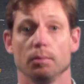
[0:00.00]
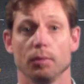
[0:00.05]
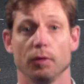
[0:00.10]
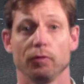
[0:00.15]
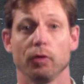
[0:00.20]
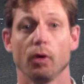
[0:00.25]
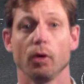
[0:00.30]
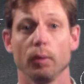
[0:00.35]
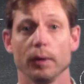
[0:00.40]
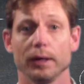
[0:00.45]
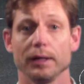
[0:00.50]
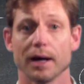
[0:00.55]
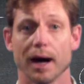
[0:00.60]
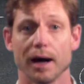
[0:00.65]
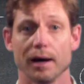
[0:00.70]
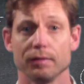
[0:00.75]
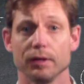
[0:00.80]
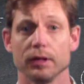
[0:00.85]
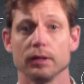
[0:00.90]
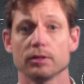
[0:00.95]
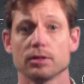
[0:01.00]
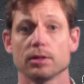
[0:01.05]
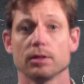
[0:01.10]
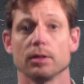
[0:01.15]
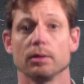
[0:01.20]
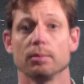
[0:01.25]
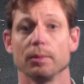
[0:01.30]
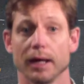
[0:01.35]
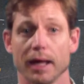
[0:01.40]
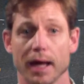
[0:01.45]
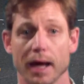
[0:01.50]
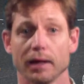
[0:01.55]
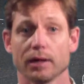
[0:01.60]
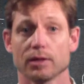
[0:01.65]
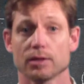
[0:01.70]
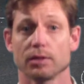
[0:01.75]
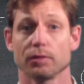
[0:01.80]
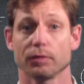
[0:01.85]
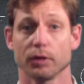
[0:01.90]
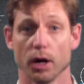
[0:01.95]
Before we dive into the
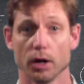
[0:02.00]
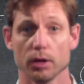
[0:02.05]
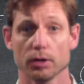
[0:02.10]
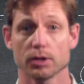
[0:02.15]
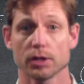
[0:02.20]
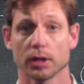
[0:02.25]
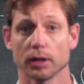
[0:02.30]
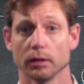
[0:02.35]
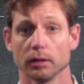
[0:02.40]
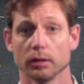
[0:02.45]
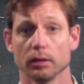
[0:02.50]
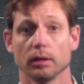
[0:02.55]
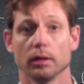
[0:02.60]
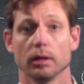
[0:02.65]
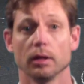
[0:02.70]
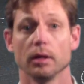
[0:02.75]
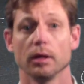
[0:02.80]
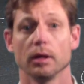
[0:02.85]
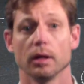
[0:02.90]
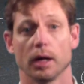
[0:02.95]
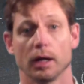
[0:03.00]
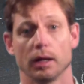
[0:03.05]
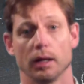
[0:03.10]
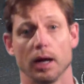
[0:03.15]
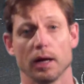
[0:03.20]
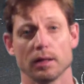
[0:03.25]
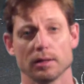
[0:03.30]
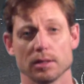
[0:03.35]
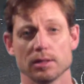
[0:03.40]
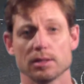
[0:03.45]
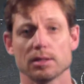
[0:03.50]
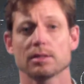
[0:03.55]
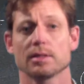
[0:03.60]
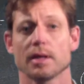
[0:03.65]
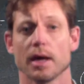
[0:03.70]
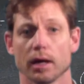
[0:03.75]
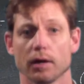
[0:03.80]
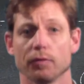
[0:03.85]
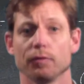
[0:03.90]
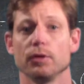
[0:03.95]
mechanics of coaching, I'd like to
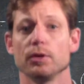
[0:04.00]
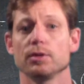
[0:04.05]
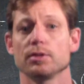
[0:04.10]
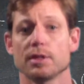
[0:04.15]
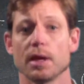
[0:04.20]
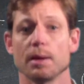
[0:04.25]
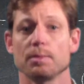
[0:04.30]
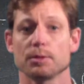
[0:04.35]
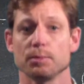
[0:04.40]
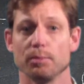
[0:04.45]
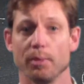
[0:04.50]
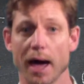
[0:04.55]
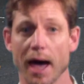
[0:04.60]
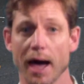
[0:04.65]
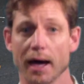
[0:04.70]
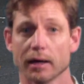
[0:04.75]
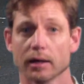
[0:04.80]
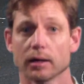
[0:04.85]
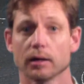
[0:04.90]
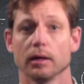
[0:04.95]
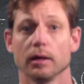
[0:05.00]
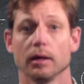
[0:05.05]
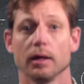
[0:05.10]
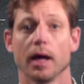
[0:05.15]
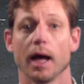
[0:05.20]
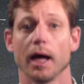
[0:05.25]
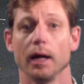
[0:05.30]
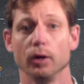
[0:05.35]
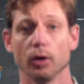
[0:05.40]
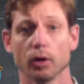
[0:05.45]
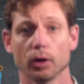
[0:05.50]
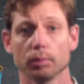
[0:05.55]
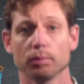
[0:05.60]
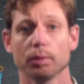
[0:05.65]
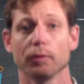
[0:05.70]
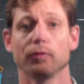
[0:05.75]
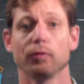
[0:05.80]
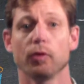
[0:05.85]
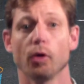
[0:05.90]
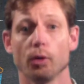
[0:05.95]
just take a few steps back and look
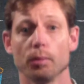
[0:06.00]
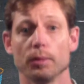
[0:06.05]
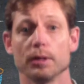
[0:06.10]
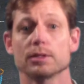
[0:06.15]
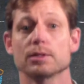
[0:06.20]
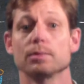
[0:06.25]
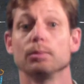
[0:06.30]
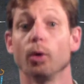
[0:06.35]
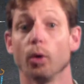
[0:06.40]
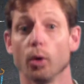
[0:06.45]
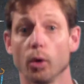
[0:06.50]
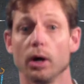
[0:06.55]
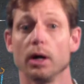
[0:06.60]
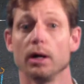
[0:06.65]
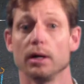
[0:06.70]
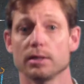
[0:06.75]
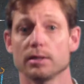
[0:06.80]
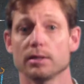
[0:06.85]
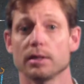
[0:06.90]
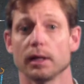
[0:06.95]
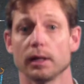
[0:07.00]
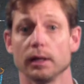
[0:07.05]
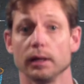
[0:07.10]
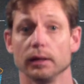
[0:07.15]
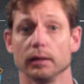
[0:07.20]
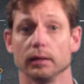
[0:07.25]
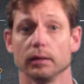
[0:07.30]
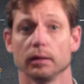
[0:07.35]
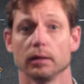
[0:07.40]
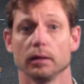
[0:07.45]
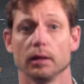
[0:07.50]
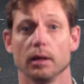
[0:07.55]
at performance more holistically.